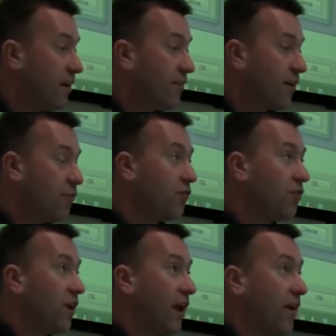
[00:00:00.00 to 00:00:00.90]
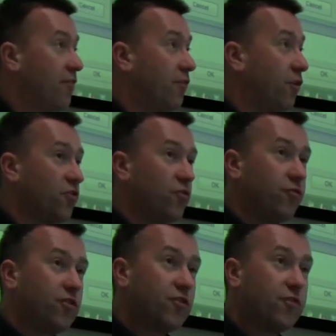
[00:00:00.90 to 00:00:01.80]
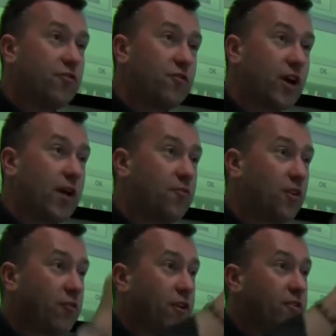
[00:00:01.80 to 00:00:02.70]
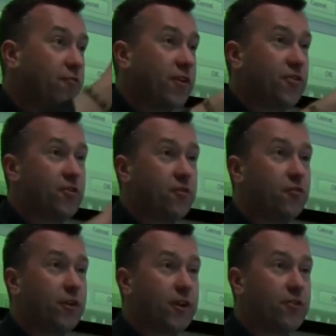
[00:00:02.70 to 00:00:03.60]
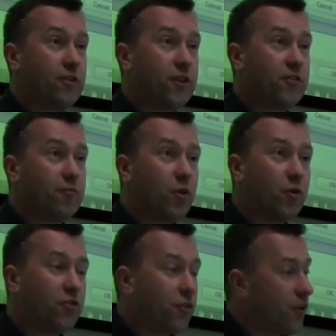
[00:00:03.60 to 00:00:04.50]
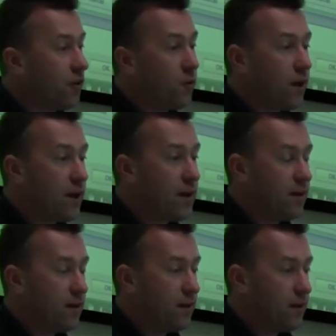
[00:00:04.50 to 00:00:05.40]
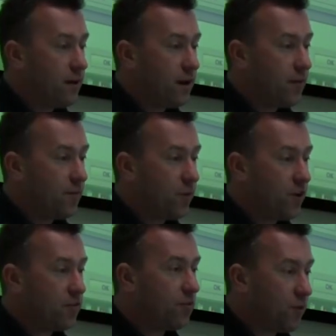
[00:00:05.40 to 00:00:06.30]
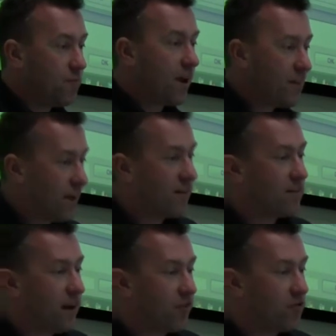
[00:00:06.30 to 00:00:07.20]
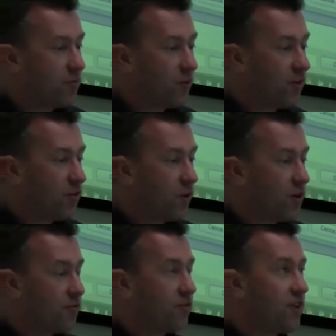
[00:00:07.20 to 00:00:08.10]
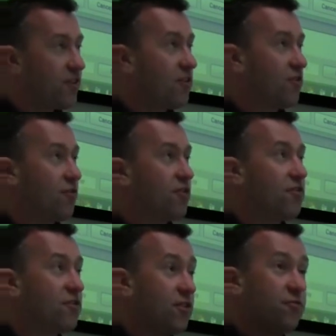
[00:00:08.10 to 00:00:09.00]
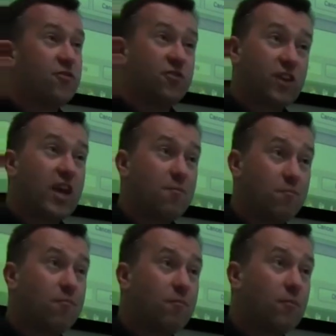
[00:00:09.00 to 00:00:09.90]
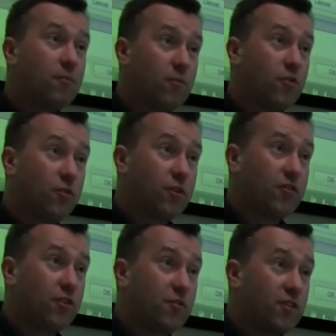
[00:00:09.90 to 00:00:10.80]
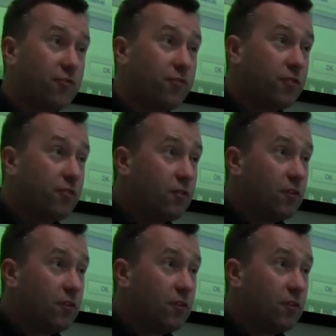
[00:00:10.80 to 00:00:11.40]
if I wanted to have lots of risks of different types, I create a register for each. And it's important that we, um, we, we make that selection, because when you're assessing those risks, it's a different scheme you're using with different